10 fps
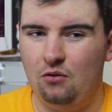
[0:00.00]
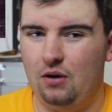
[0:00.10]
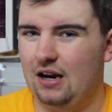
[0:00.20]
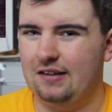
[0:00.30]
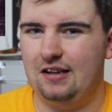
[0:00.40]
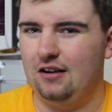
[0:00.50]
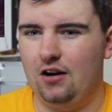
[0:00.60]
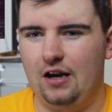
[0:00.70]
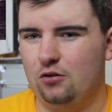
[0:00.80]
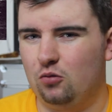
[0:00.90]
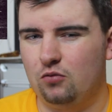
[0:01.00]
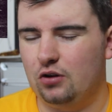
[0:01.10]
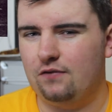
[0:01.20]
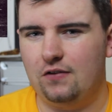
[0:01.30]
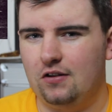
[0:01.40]
whereas here I don't
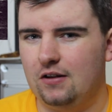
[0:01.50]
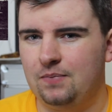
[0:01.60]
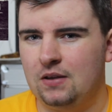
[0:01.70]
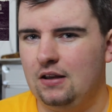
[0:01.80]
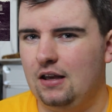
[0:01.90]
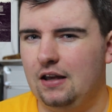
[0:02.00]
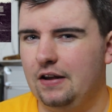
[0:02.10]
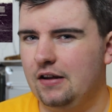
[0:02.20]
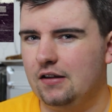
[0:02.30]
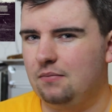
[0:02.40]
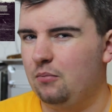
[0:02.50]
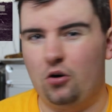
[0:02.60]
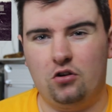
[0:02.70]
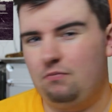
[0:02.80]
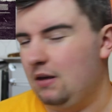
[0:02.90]
really feel it as
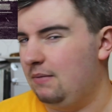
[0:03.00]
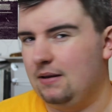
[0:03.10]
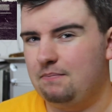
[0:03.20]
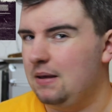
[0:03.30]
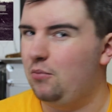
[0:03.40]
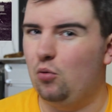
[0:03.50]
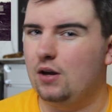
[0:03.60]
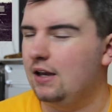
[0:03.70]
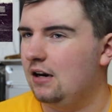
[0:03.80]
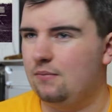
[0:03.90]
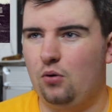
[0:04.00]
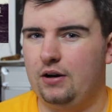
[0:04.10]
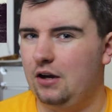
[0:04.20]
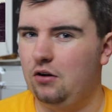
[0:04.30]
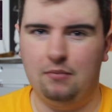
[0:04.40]
much. Maybe people can kind of
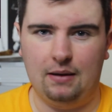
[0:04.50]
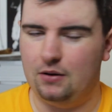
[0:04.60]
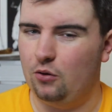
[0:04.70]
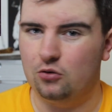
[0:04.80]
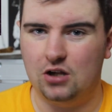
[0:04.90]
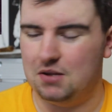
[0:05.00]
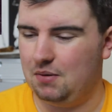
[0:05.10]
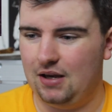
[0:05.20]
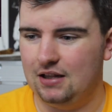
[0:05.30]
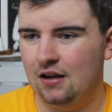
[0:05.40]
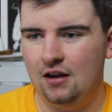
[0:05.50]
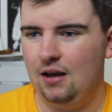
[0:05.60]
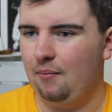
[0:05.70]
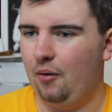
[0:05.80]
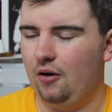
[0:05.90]
point out and maybe it'll change my mind,
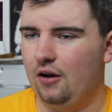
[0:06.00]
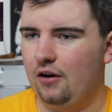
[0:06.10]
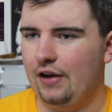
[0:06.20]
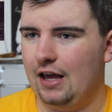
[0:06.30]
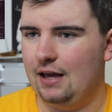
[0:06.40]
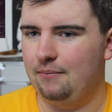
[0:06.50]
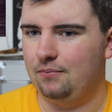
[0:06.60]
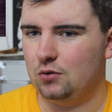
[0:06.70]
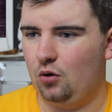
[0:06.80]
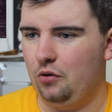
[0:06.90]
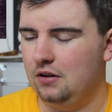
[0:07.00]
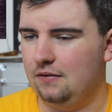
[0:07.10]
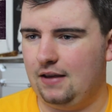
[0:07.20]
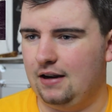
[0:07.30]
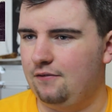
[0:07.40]
but on
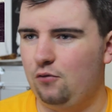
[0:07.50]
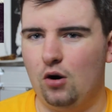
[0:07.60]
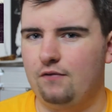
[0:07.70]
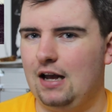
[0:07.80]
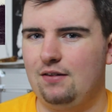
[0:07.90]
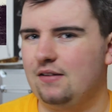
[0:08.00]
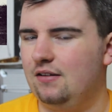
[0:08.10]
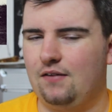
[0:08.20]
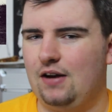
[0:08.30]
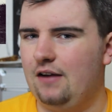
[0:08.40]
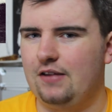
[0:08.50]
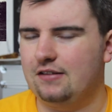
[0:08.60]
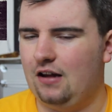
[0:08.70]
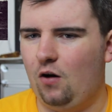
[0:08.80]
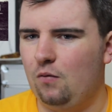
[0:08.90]
the kind of 4 or 5 listens I've had of
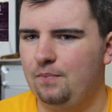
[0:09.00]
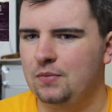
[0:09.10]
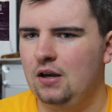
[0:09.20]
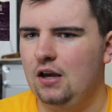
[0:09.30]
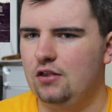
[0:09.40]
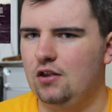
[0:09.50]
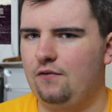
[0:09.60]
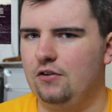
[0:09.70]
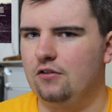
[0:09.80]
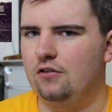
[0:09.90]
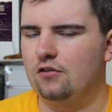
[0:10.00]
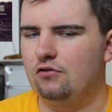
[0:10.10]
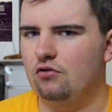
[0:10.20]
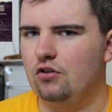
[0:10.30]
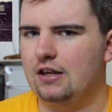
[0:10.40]
this album,
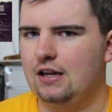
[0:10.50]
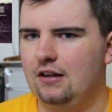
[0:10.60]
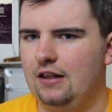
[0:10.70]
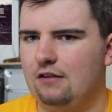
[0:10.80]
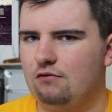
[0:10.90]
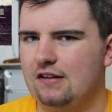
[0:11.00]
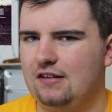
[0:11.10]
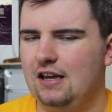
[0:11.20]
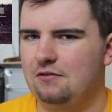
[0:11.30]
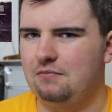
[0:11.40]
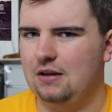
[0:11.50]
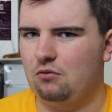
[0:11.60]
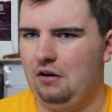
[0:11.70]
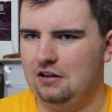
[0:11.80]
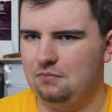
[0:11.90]
nothing's really kind of like resonated with me
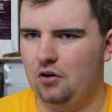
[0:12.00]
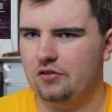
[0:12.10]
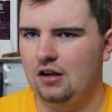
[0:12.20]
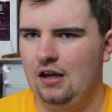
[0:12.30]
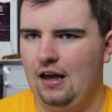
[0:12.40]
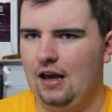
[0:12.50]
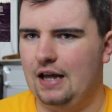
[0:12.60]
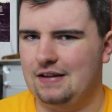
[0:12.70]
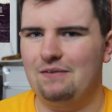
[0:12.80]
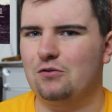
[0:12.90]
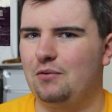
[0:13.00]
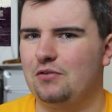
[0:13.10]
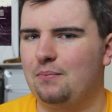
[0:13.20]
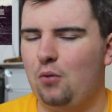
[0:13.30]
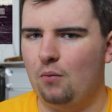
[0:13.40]
quite as much as even some
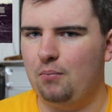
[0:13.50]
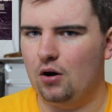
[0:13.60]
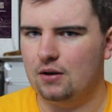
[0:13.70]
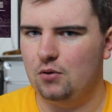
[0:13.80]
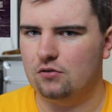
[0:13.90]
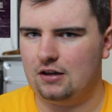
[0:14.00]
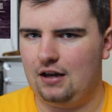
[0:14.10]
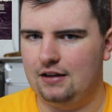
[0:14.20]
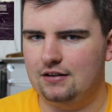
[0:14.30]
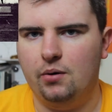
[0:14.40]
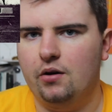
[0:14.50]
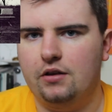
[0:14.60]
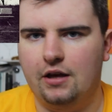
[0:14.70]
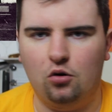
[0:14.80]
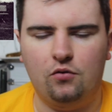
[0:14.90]
of their pop punk music had.
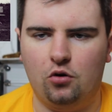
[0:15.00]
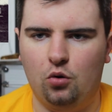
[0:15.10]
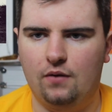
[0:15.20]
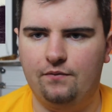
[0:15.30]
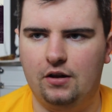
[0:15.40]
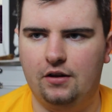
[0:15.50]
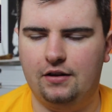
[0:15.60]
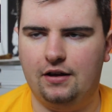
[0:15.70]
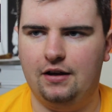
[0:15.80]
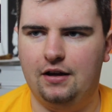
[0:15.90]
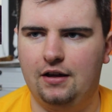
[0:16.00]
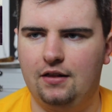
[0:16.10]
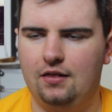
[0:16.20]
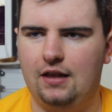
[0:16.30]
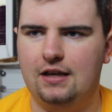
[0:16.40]
But yeah, overall I'm feeling
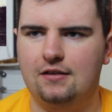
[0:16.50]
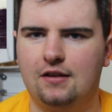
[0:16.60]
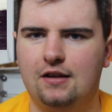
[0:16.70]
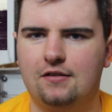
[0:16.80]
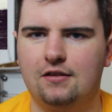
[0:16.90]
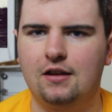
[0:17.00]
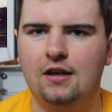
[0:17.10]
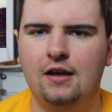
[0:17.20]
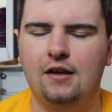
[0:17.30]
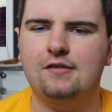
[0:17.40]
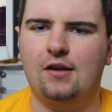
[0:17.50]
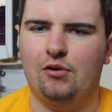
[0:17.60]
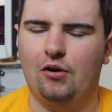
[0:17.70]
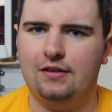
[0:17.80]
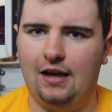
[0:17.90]
a light to decent
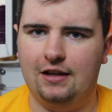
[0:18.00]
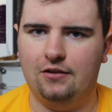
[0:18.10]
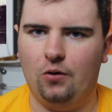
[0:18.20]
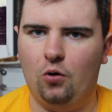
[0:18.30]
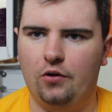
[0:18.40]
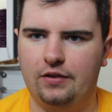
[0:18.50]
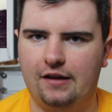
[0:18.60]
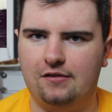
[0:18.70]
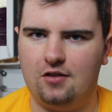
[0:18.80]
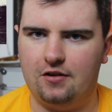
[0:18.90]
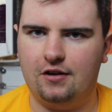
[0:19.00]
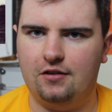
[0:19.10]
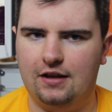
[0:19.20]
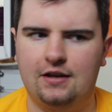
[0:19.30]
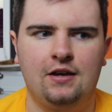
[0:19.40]
7 out of 10 on this.
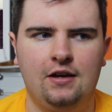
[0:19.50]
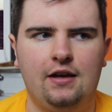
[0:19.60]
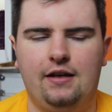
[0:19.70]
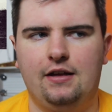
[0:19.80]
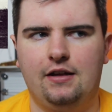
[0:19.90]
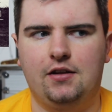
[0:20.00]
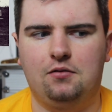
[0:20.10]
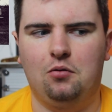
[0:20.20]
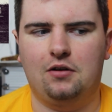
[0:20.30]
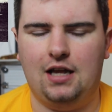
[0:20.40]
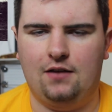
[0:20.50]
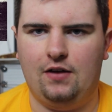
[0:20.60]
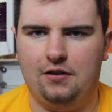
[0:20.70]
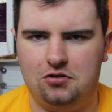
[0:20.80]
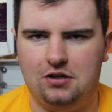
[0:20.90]
Lyrically is what
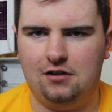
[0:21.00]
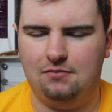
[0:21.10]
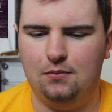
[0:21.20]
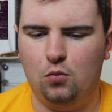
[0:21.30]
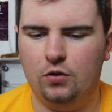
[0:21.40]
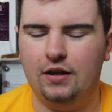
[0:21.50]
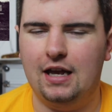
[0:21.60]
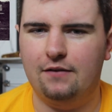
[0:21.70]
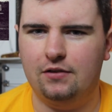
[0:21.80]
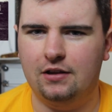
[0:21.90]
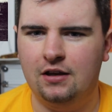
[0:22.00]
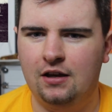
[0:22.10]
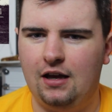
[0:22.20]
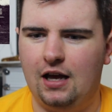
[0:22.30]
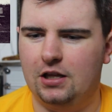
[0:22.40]
kind of interests me more than anything.
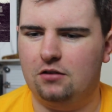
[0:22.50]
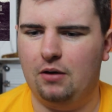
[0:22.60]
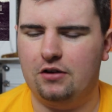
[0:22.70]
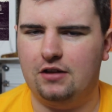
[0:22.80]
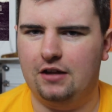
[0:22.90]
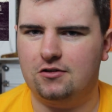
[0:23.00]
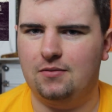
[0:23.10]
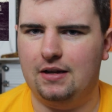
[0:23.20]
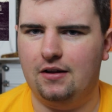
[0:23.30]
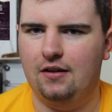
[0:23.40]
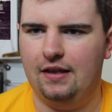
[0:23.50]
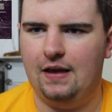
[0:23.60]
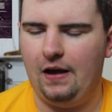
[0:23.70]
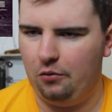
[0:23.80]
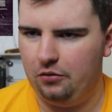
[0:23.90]
I just wish that
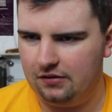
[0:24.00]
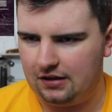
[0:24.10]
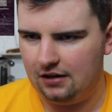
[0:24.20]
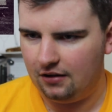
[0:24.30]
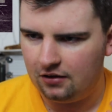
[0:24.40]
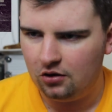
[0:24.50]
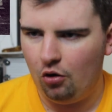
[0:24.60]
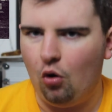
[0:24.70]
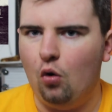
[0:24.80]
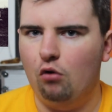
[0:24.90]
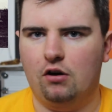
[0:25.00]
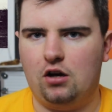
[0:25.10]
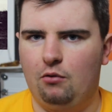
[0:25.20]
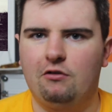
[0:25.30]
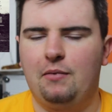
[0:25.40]
instrumentally I was kind of
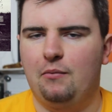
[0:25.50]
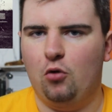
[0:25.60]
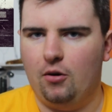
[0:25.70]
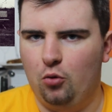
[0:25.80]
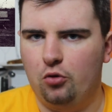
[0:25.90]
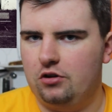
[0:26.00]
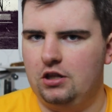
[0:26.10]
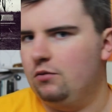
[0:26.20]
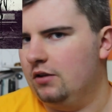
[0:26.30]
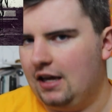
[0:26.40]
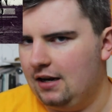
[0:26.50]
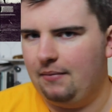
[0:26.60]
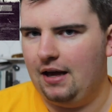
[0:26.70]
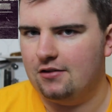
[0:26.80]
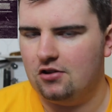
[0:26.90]
overcome with a bit more emotion that would kind
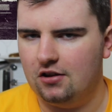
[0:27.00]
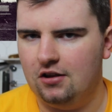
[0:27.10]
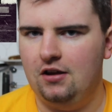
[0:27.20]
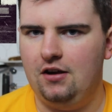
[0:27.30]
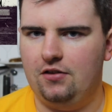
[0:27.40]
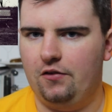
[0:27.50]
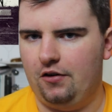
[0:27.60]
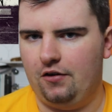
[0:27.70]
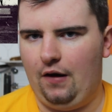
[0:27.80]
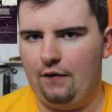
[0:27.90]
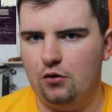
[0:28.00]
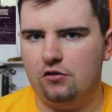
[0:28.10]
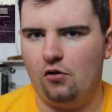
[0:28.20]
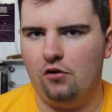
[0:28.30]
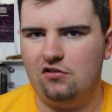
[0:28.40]
of match it. There are a
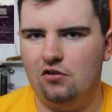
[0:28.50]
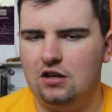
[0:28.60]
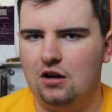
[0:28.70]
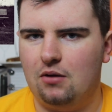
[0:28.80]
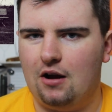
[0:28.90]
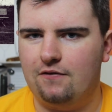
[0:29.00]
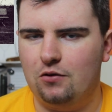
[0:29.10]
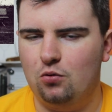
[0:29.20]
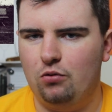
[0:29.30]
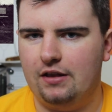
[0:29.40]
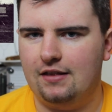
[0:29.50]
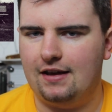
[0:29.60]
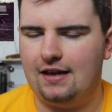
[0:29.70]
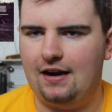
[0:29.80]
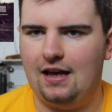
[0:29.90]
few songs on here where I feel like
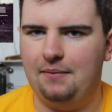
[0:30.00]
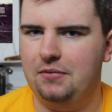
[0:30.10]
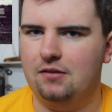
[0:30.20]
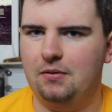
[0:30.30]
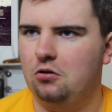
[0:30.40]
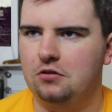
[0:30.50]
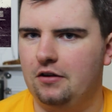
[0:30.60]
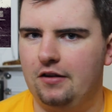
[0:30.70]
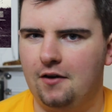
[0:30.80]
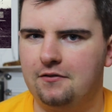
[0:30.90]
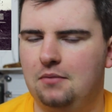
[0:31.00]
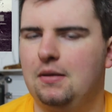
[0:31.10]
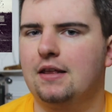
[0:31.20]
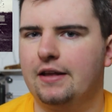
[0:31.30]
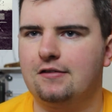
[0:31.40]
that kind of happens, but not nearly enough
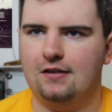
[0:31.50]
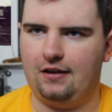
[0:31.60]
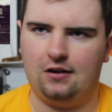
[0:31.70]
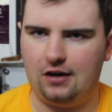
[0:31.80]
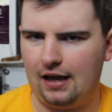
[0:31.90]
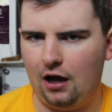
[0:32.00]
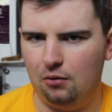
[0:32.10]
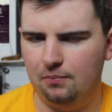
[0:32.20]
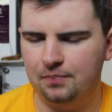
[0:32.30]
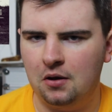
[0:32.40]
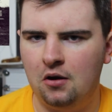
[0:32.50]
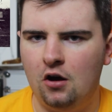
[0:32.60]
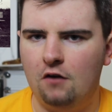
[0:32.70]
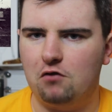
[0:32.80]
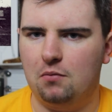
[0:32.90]
to make this a great album
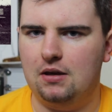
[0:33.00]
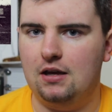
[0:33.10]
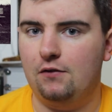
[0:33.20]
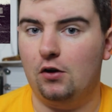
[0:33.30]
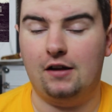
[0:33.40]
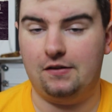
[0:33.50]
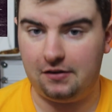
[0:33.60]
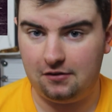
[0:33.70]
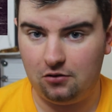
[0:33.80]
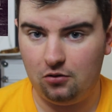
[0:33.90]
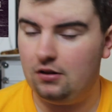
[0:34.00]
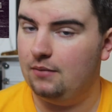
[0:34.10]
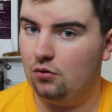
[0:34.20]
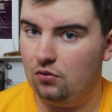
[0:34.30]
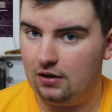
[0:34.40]
for me. If you guys have listened to it,
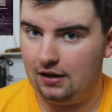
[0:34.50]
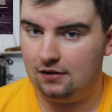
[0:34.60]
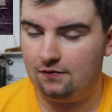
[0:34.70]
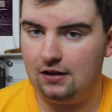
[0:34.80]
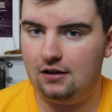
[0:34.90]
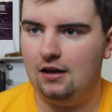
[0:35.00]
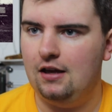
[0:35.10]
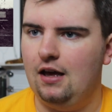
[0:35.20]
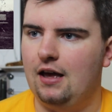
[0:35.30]
let me know what you guys think.